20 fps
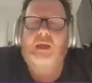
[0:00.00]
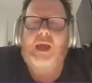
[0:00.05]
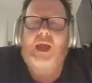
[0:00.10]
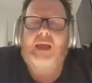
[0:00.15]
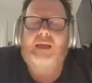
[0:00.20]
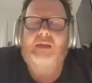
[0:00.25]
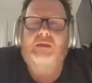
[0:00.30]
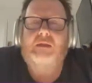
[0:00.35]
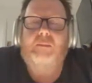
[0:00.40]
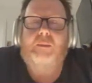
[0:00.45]

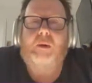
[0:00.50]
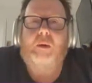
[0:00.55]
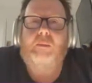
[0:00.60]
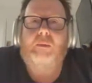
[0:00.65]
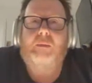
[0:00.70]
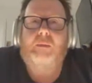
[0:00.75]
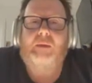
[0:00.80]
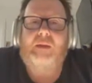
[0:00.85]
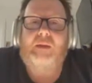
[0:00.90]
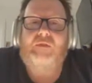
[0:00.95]
has the
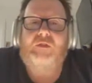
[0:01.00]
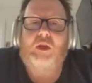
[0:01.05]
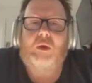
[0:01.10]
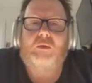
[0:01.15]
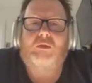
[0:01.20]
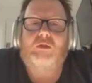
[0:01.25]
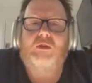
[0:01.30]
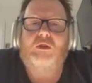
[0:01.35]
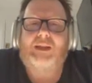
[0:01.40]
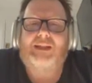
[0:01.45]
problem, even
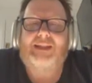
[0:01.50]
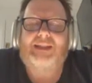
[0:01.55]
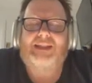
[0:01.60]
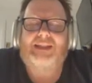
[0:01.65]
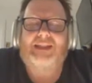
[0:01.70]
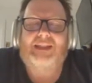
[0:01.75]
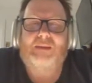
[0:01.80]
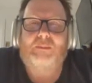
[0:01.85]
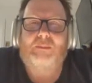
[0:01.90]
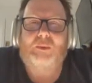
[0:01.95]
though it's nice
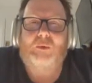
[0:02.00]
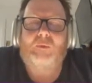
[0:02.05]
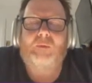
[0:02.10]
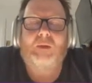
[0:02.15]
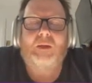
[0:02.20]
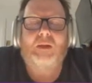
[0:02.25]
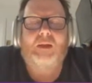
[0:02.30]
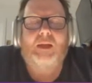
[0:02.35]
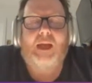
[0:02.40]
and simple,